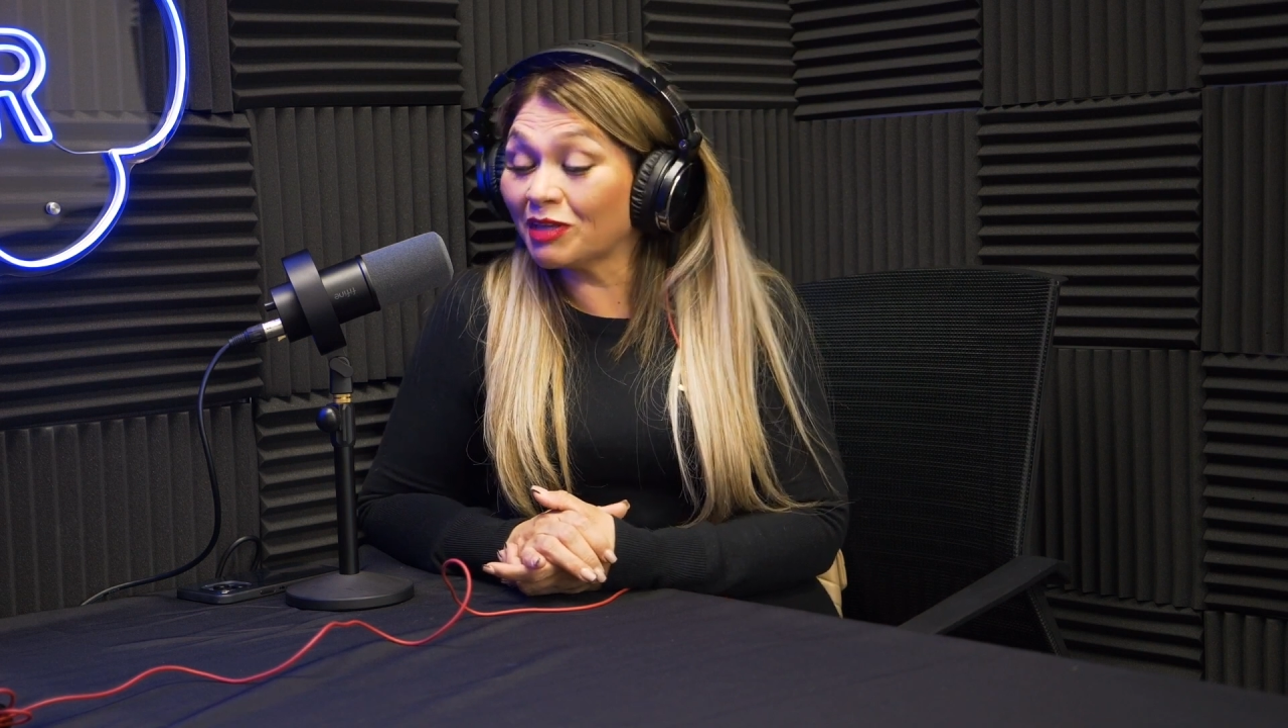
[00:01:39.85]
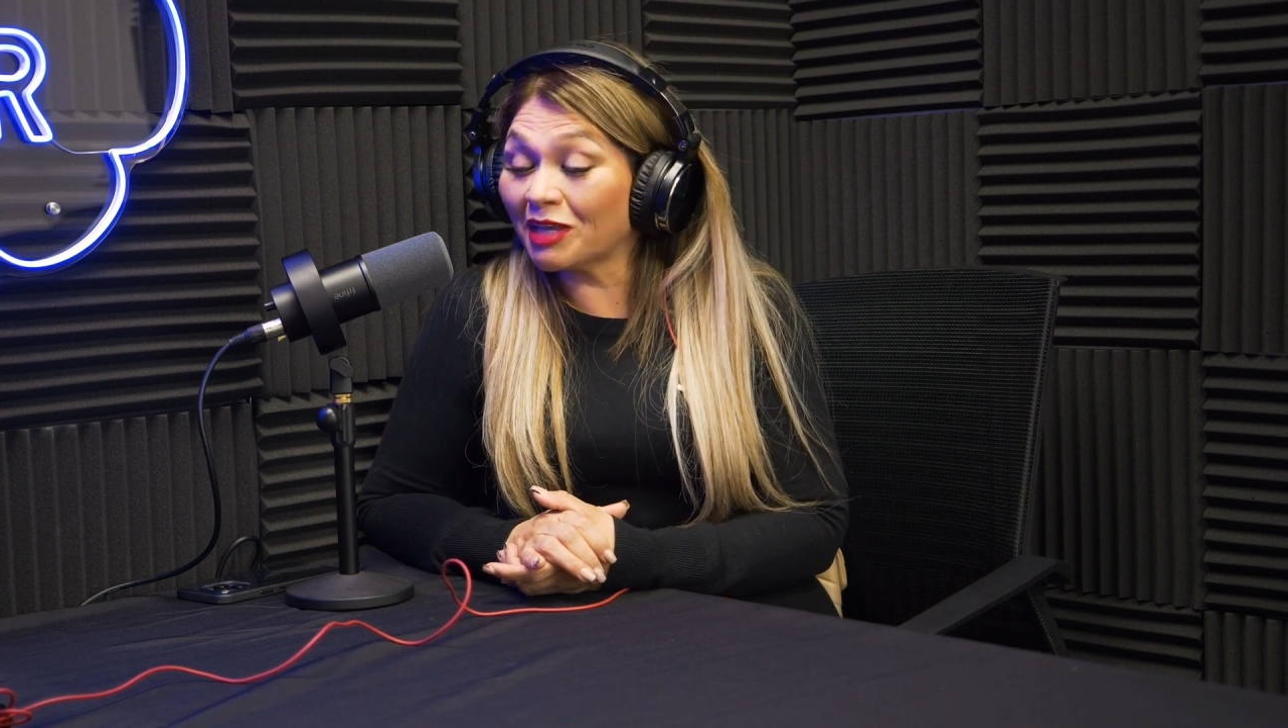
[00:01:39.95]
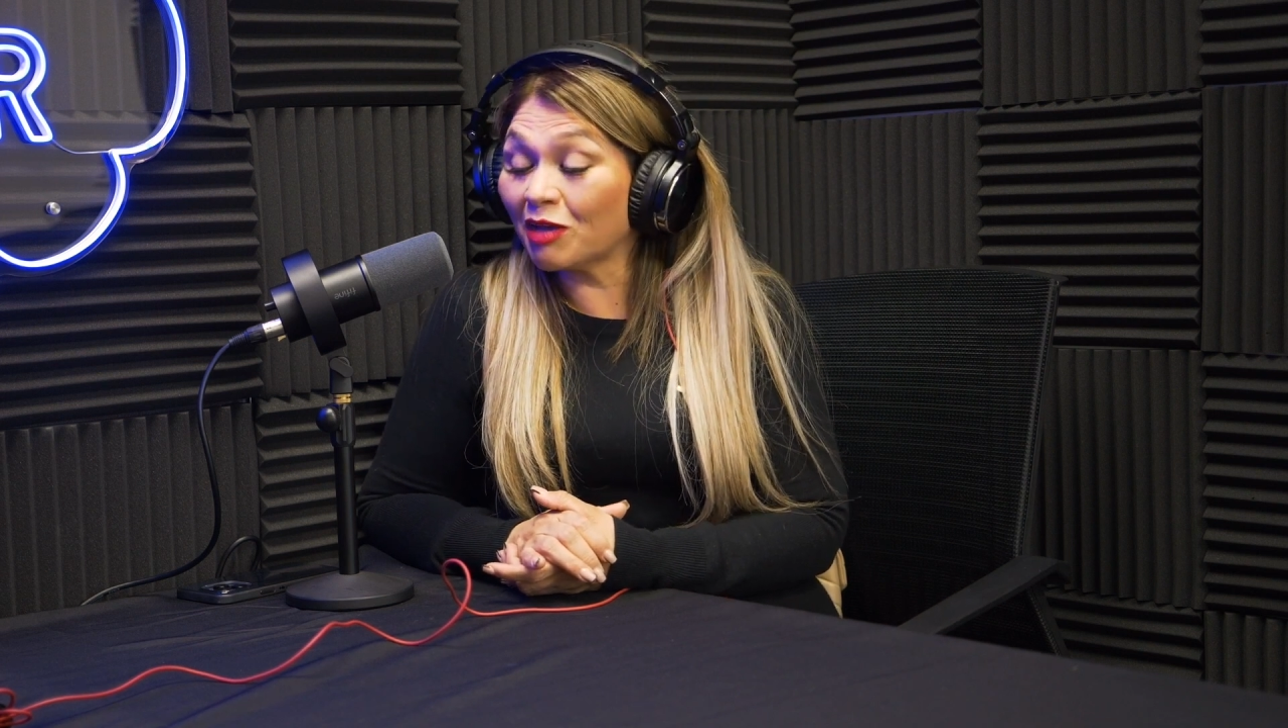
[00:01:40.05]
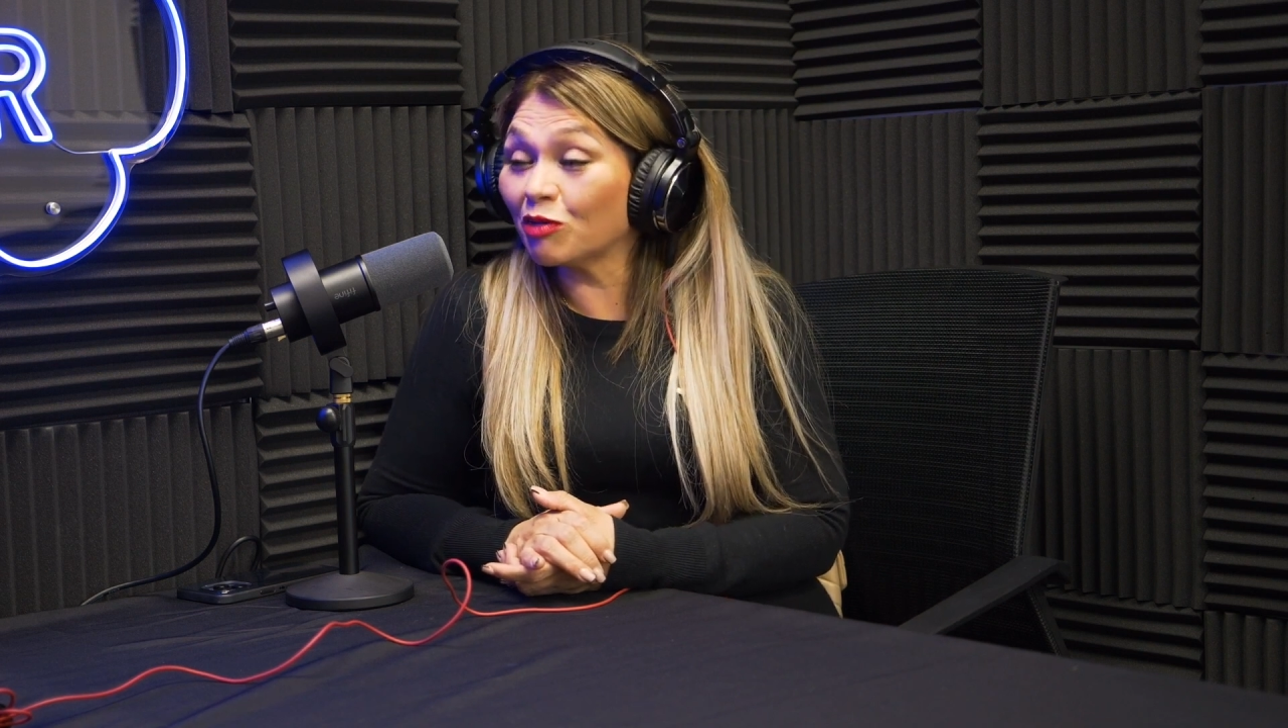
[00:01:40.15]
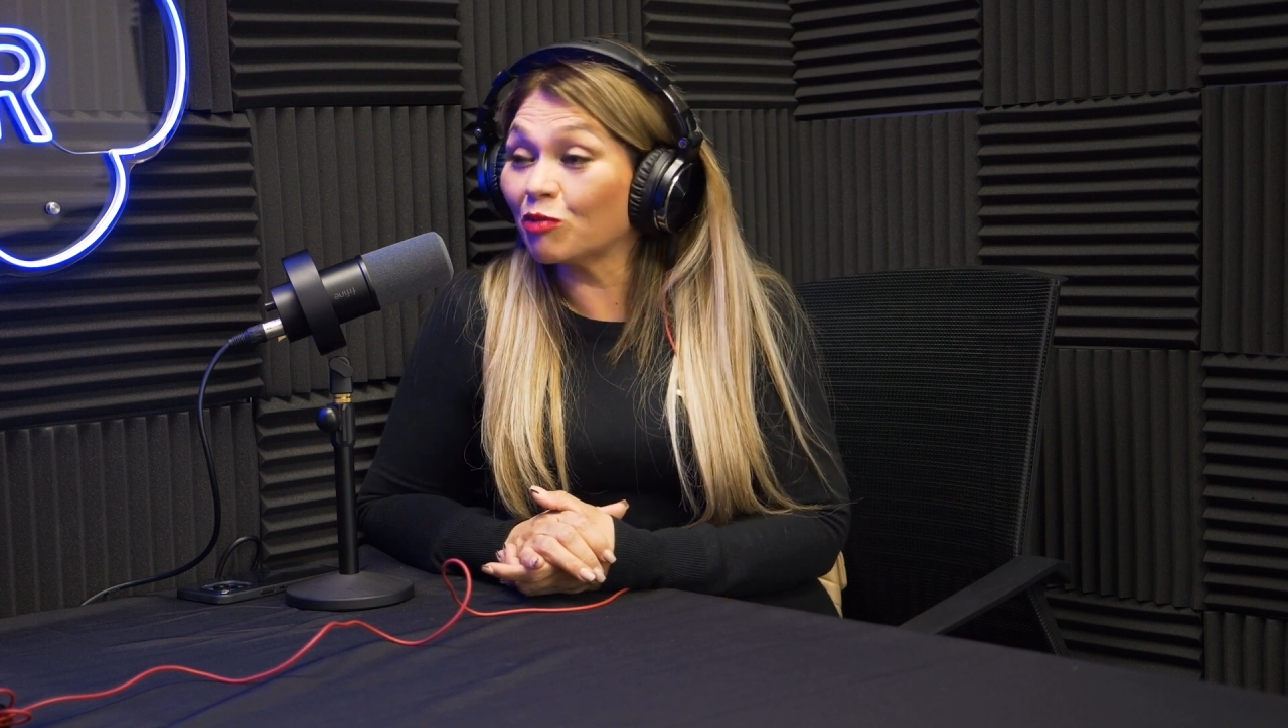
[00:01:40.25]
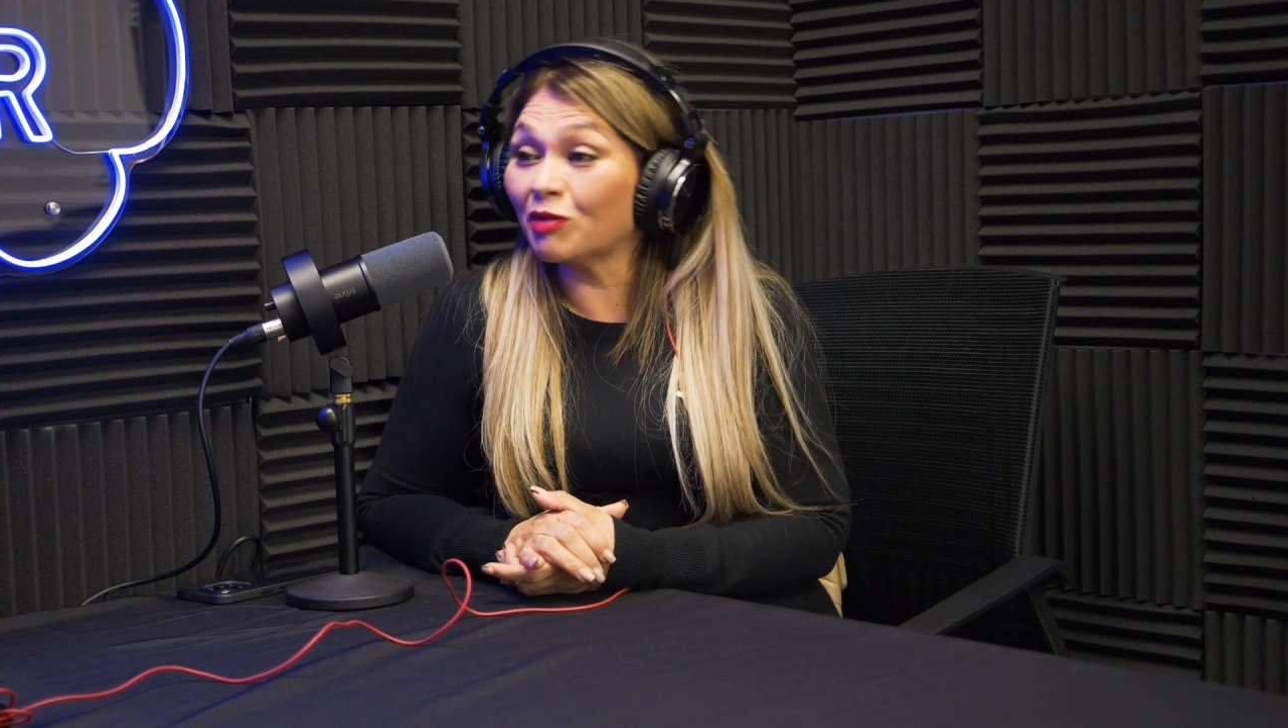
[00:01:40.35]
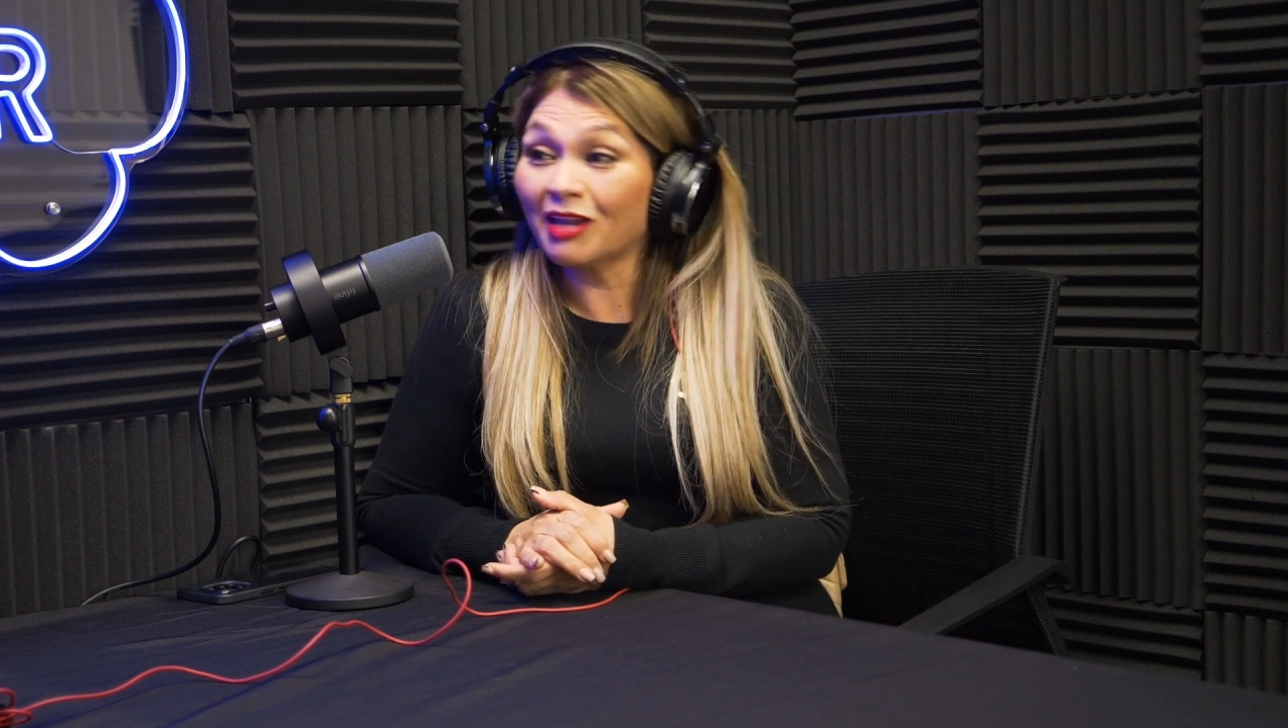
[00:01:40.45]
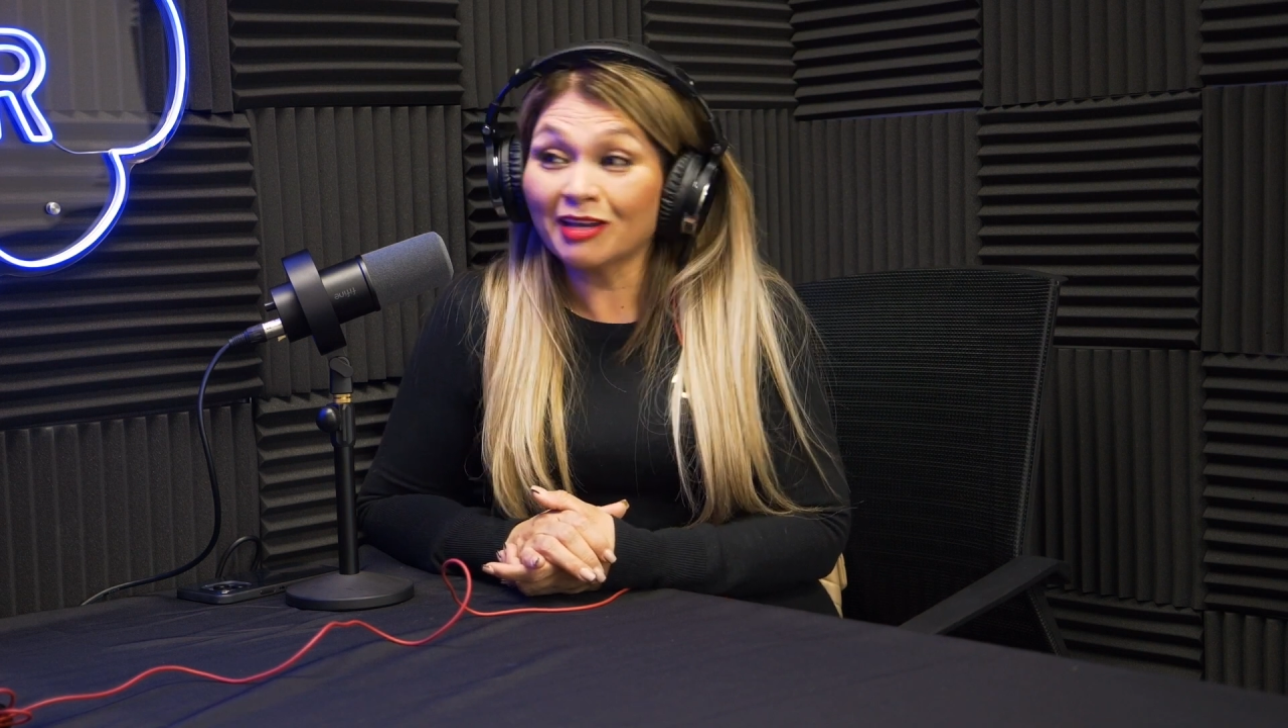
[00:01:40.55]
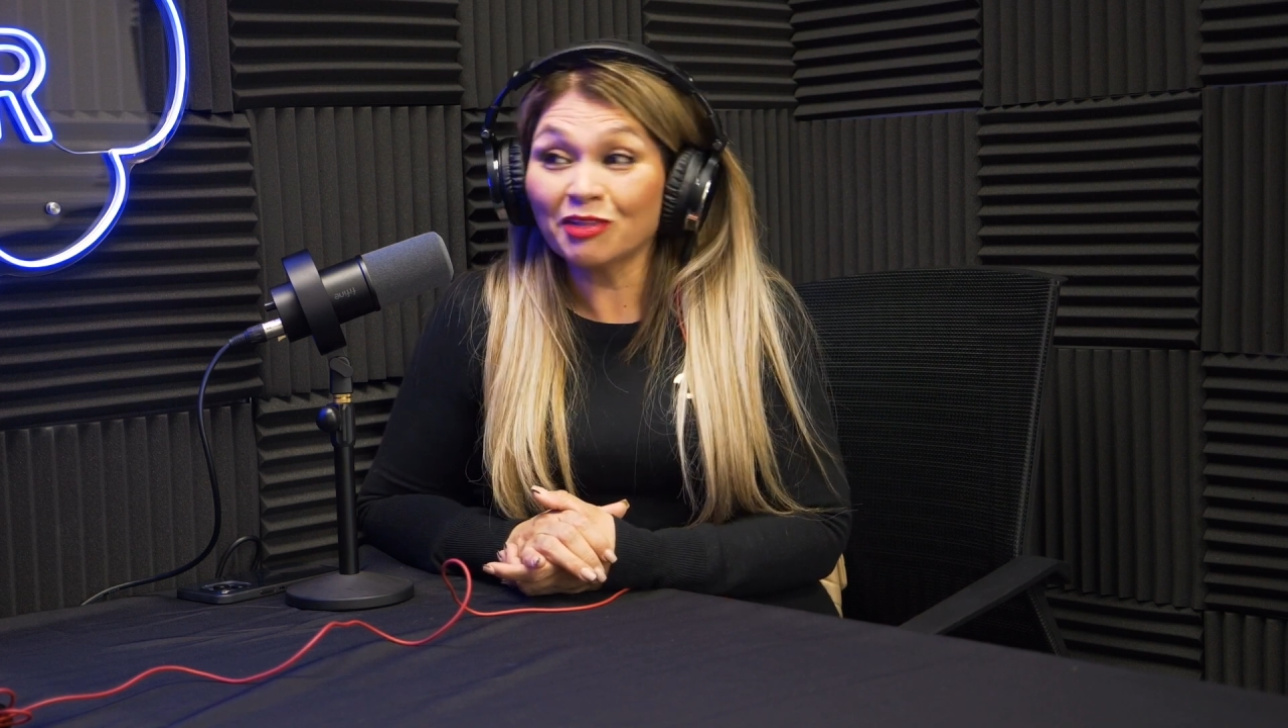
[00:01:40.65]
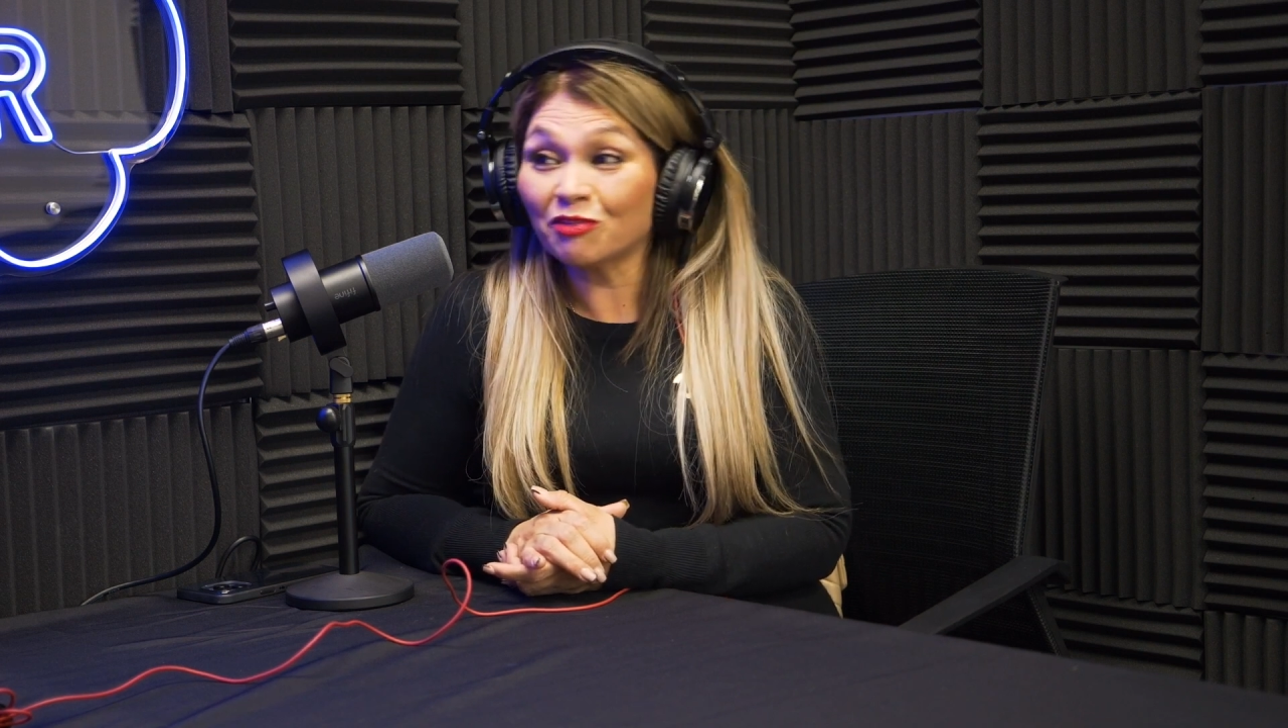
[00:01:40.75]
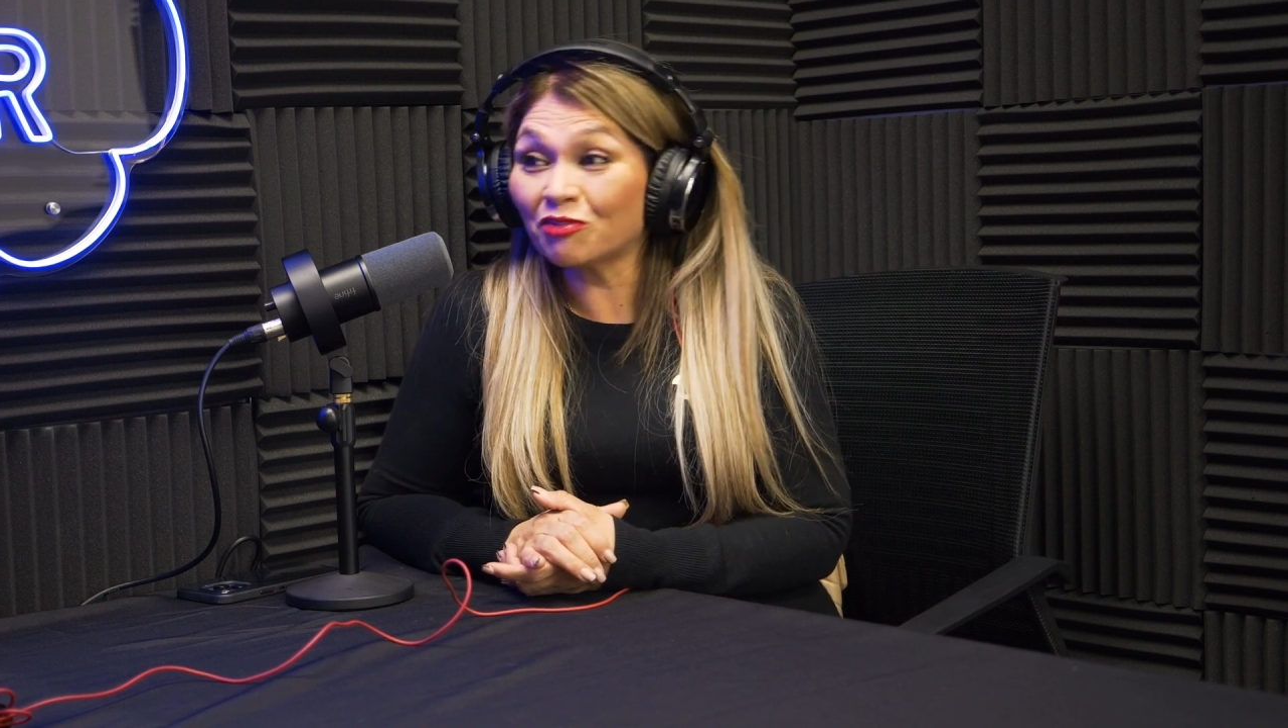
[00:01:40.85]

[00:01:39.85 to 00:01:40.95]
came with one hand in the